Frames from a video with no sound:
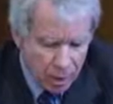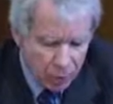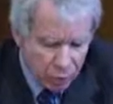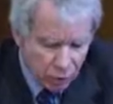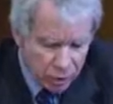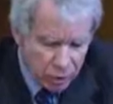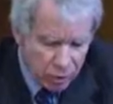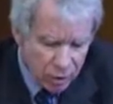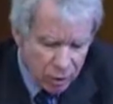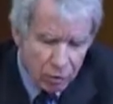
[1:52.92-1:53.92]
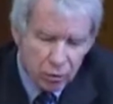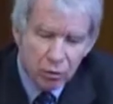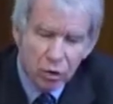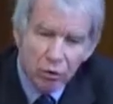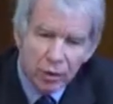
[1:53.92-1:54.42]
I've also
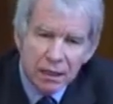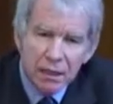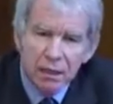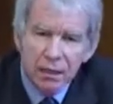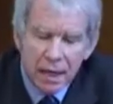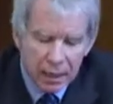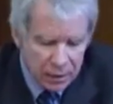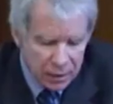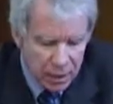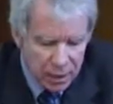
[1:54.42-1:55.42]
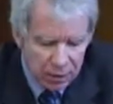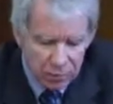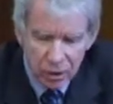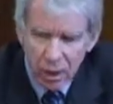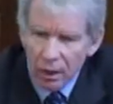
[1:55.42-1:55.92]
used more recent analyses
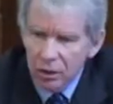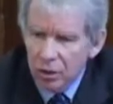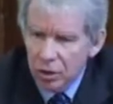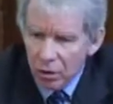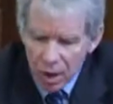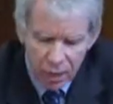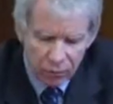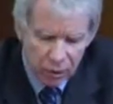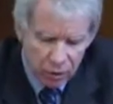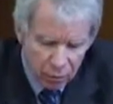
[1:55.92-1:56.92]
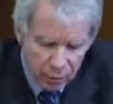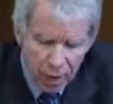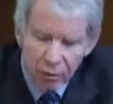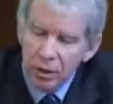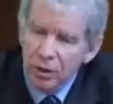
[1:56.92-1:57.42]
of sector drivers and
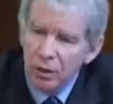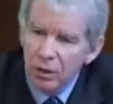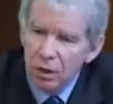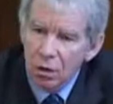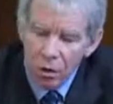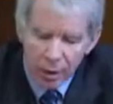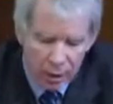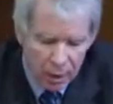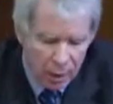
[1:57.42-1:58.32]
barriers and so on,